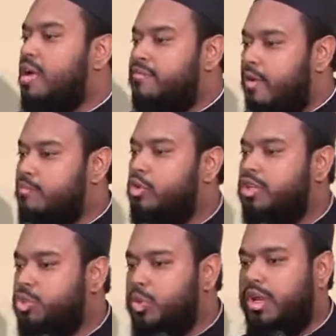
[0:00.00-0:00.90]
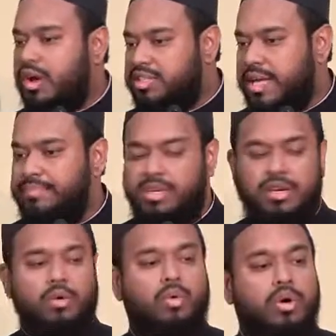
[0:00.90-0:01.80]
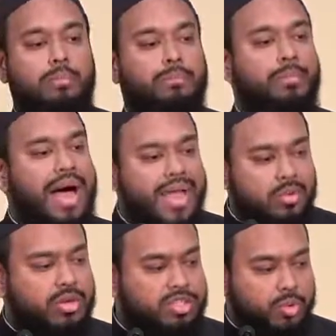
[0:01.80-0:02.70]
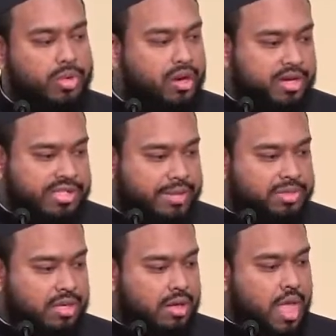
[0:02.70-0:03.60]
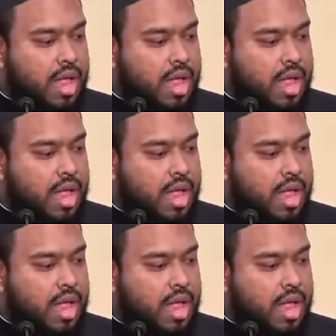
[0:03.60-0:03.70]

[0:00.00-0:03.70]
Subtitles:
from which we are tempted or by which we are tempted.